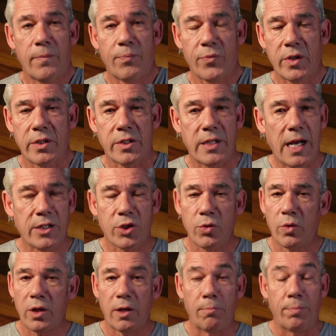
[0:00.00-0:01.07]

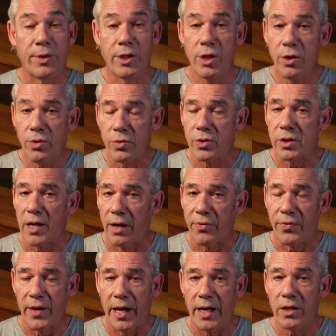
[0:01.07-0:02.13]
sexual abuse, I
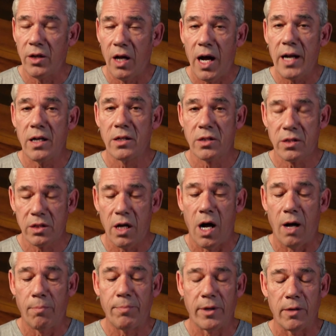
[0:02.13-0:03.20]
think, not
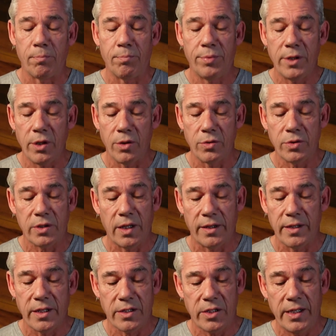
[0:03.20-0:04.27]
assault, but abuse in
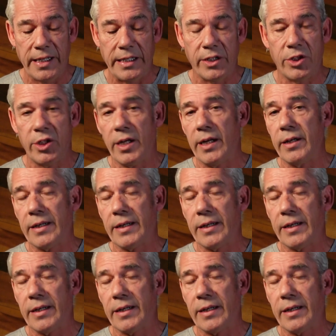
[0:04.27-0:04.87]
this E. Jean